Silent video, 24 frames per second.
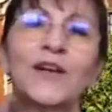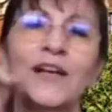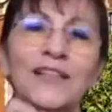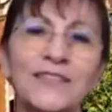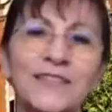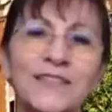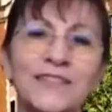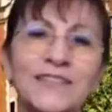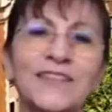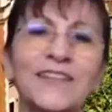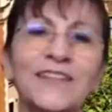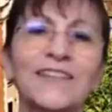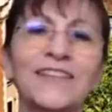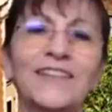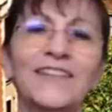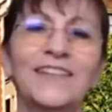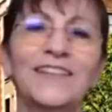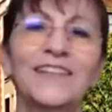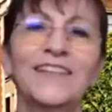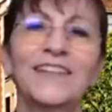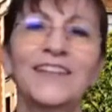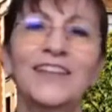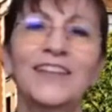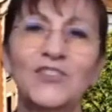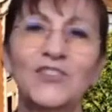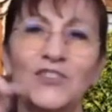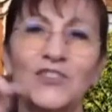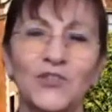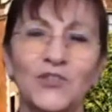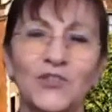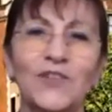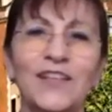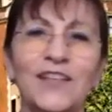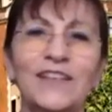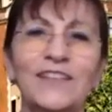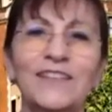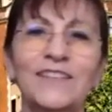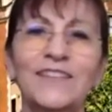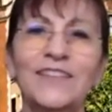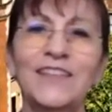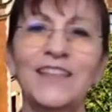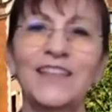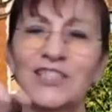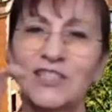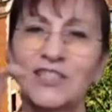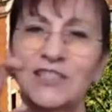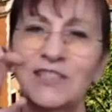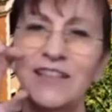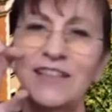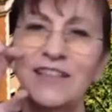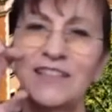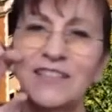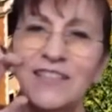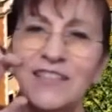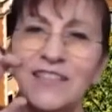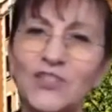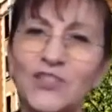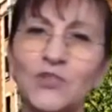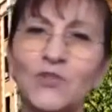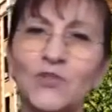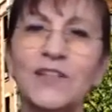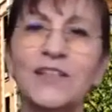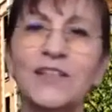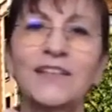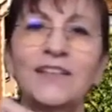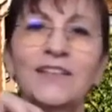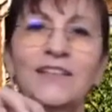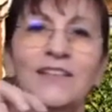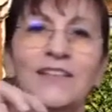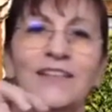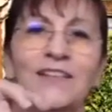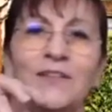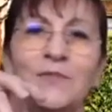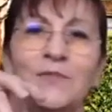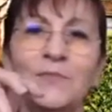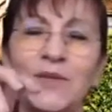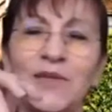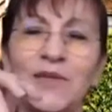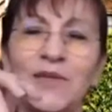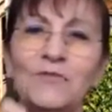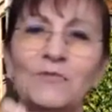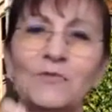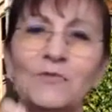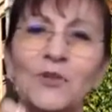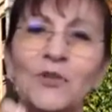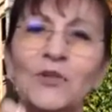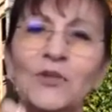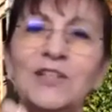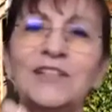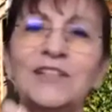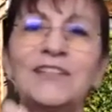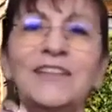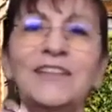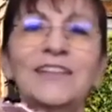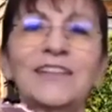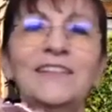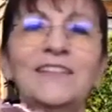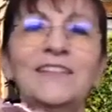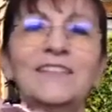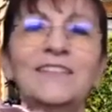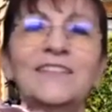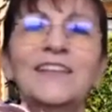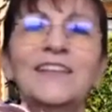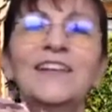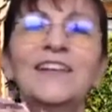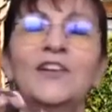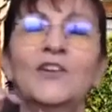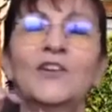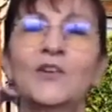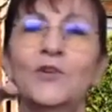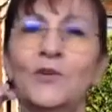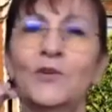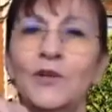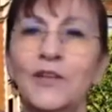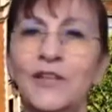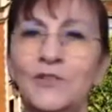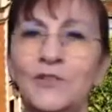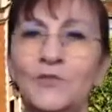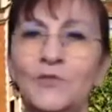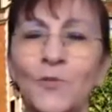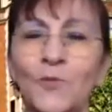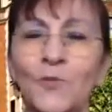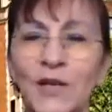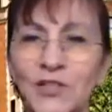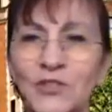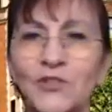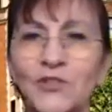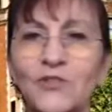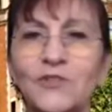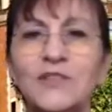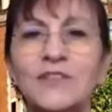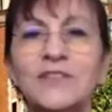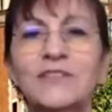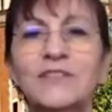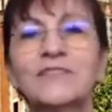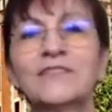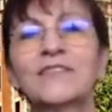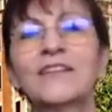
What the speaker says: rights history. Its history being rooted in Western